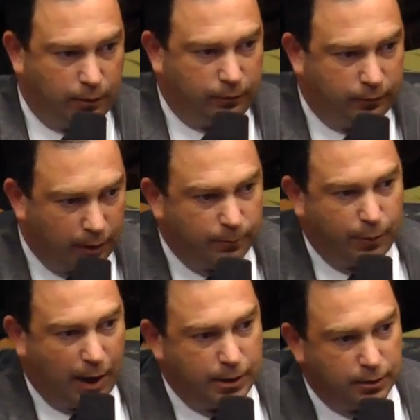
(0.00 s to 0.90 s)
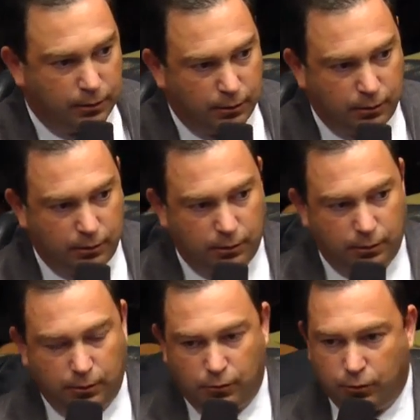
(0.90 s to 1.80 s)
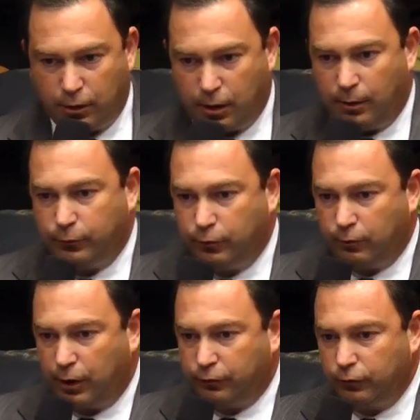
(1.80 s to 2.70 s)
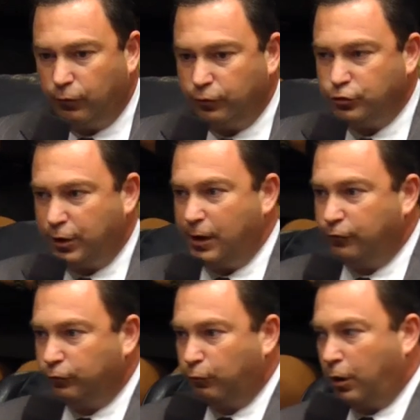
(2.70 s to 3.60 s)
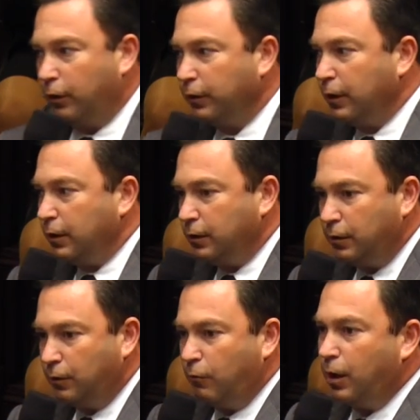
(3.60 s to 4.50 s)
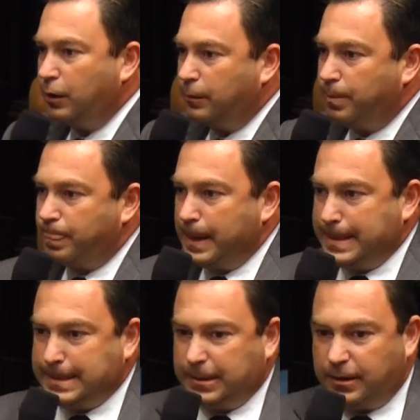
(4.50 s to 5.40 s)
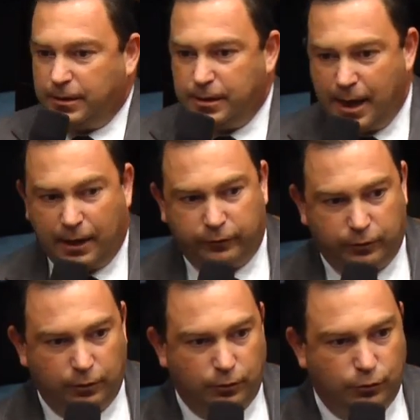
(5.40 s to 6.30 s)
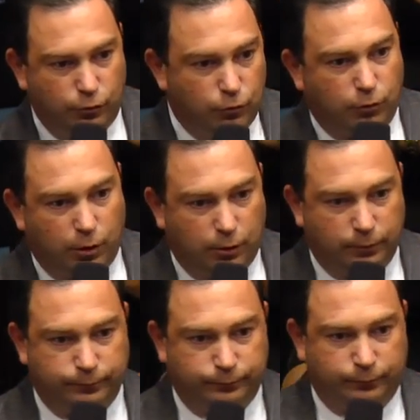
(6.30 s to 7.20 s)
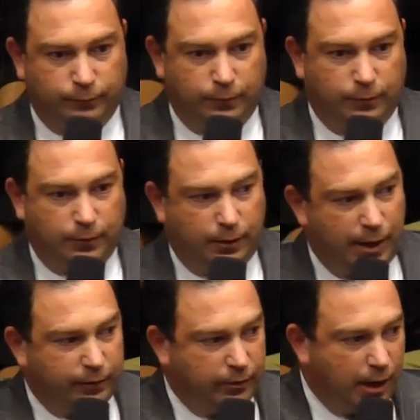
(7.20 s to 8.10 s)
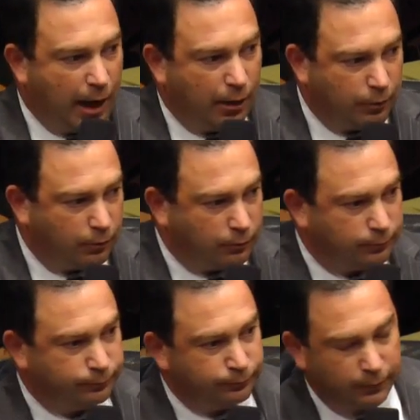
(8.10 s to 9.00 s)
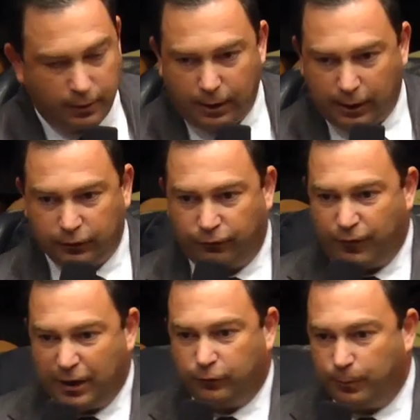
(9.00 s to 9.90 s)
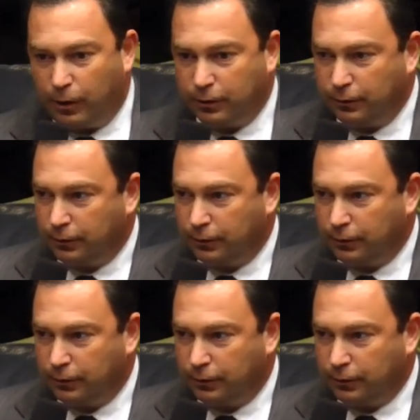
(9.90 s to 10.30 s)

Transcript: somebody who could come through our schools and change the world? You know what? The next Google, the next Yahoo, the next Facebook,